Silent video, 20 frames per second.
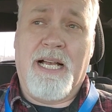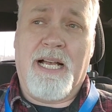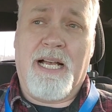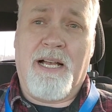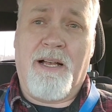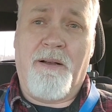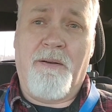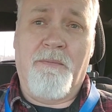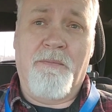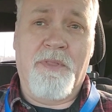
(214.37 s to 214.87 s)

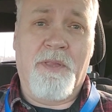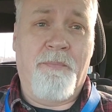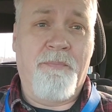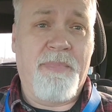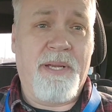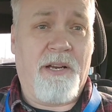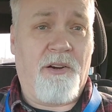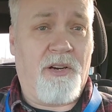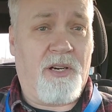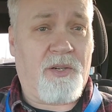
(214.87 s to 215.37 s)
um, the
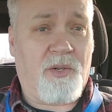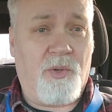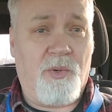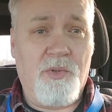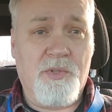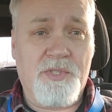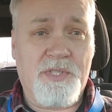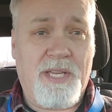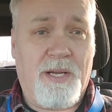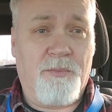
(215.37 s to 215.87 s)

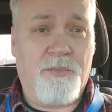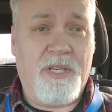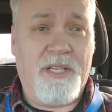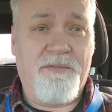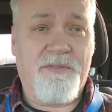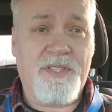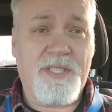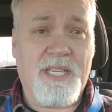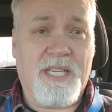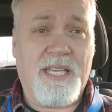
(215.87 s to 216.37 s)
miracles that
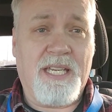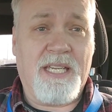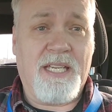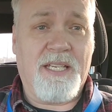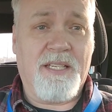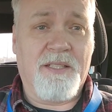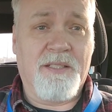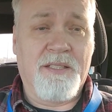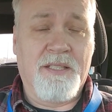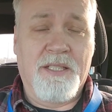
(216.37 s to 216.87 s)
we've
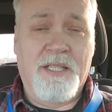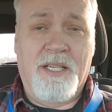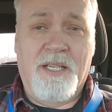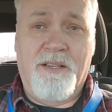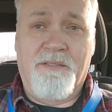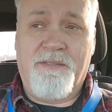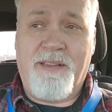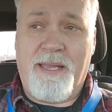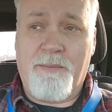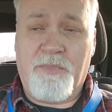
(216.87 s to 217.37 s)
seen,
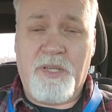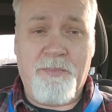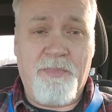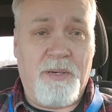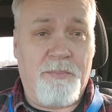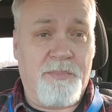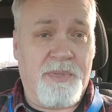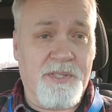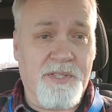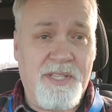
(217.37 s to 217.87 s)
family
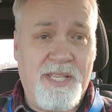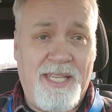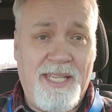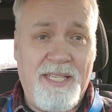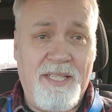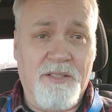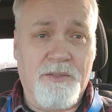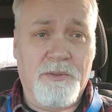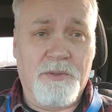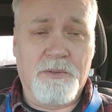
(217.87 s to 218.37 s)
members
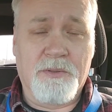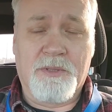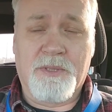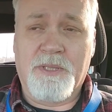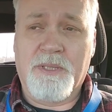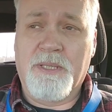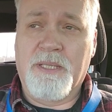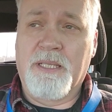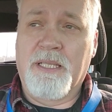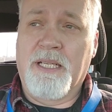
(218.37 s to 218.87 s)

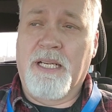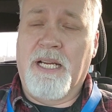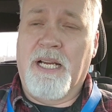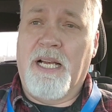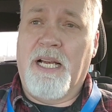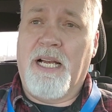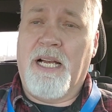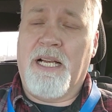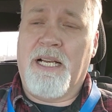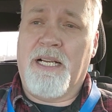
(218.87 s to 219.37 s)
healed,
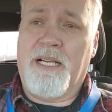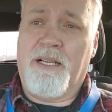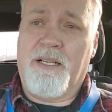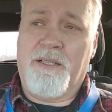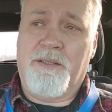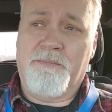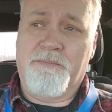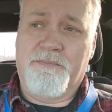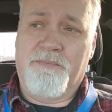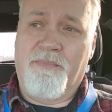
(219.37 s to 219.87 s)

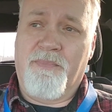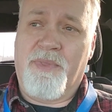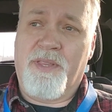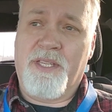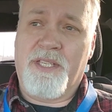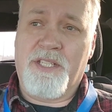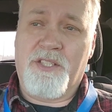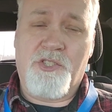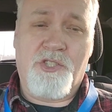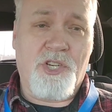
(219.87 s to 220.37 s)
um,
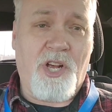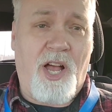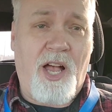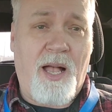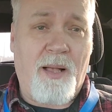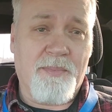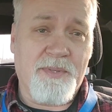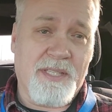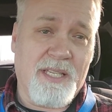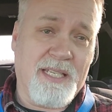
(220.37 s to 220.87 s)
the
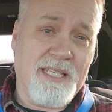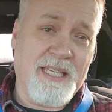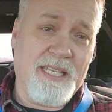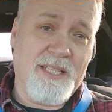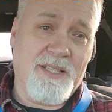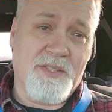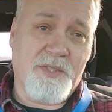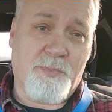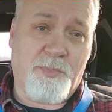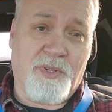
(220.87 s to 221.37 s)
jobs that
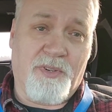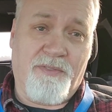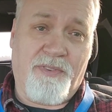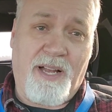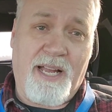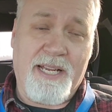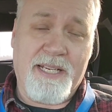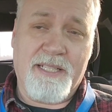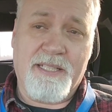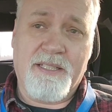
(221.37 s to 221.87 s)
He's
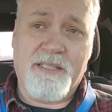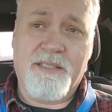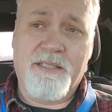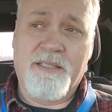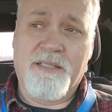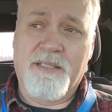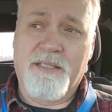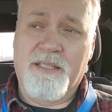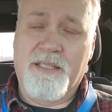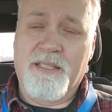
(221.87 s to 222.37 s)

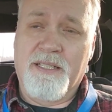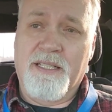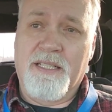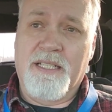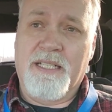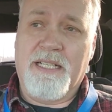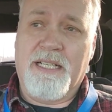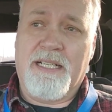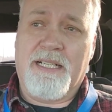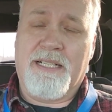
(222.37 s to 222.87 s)
provided,
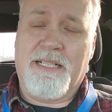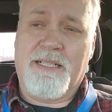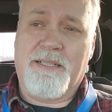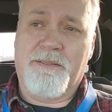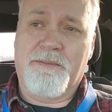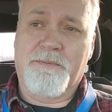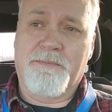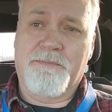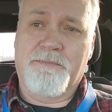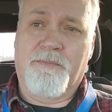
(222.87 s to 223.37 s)

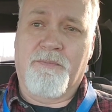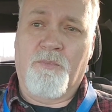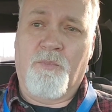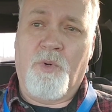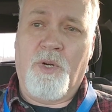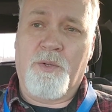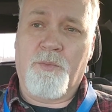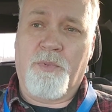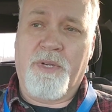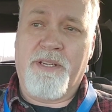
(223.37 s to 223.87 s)
um,
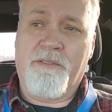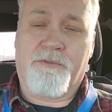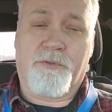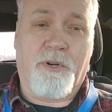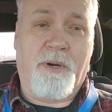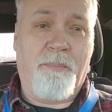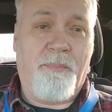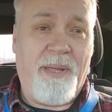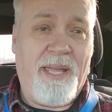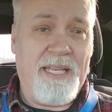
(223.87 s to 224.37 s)
when we've
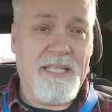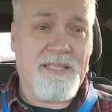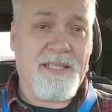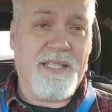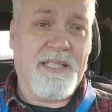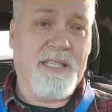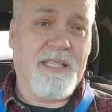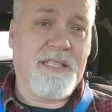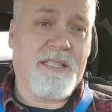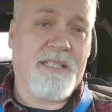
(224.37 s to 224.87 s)

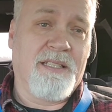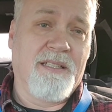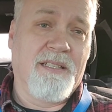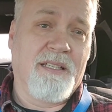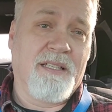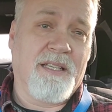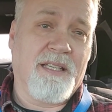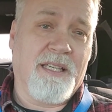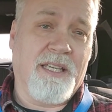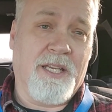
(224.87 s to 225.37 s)
repented,
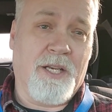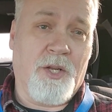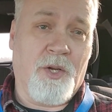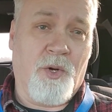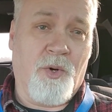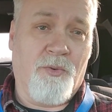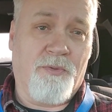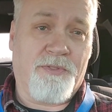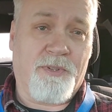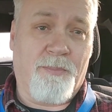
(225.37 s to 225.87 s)
you
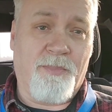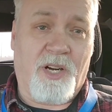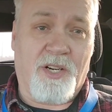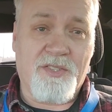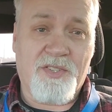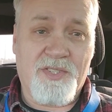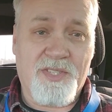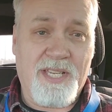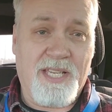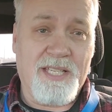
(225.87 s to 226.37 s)
know, from
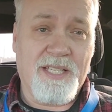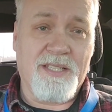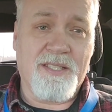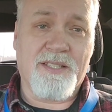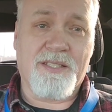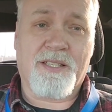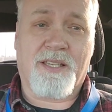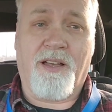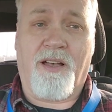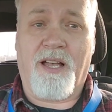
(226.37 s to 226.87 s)
our
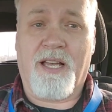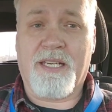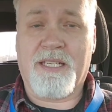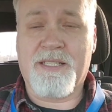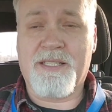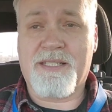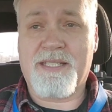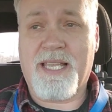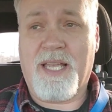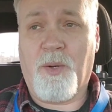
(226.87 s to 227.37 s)
sins,
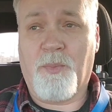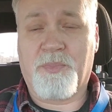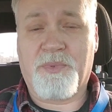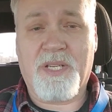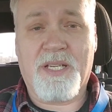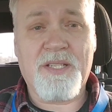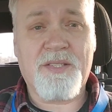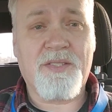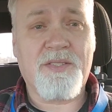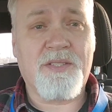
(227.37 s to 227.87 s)
God has
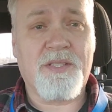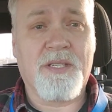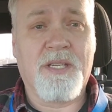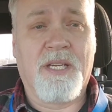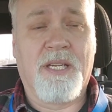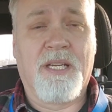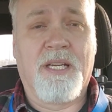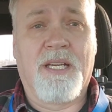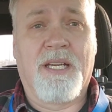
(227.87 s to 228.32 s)
helped us.